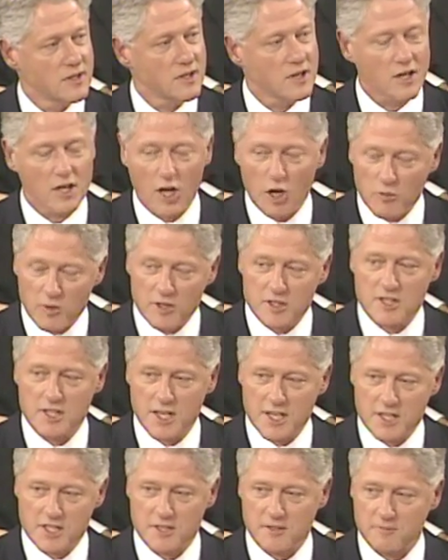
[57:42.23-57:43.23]

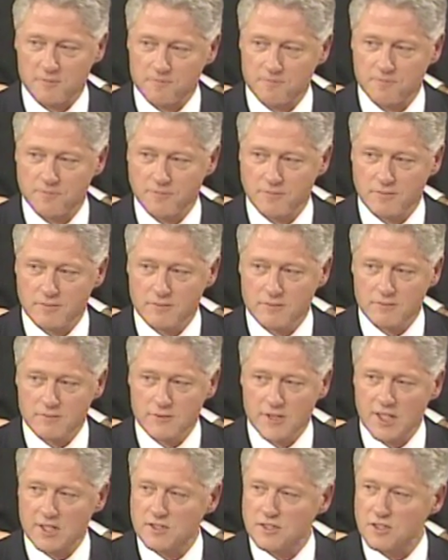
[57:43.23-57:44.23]
Globalization.
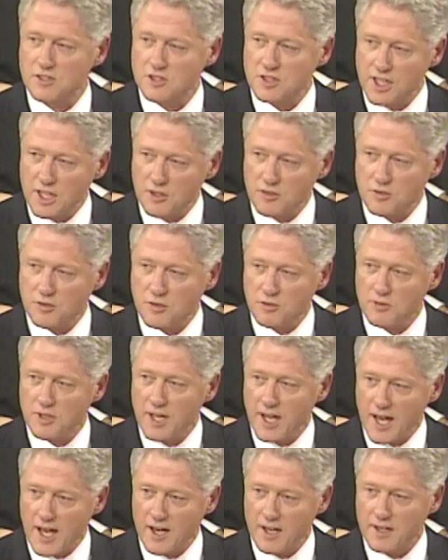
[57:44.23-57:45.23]
It's the central
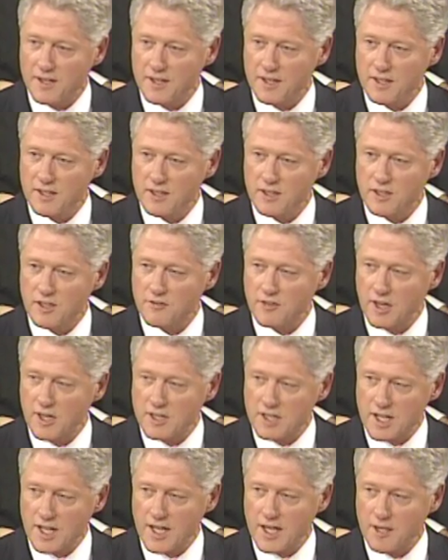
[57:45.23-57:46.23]
reality of our
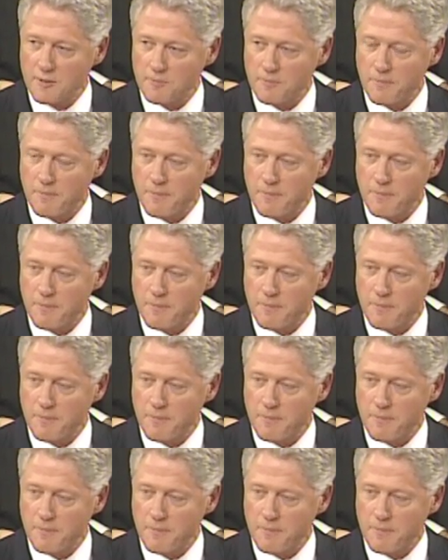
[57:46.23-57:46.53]
time.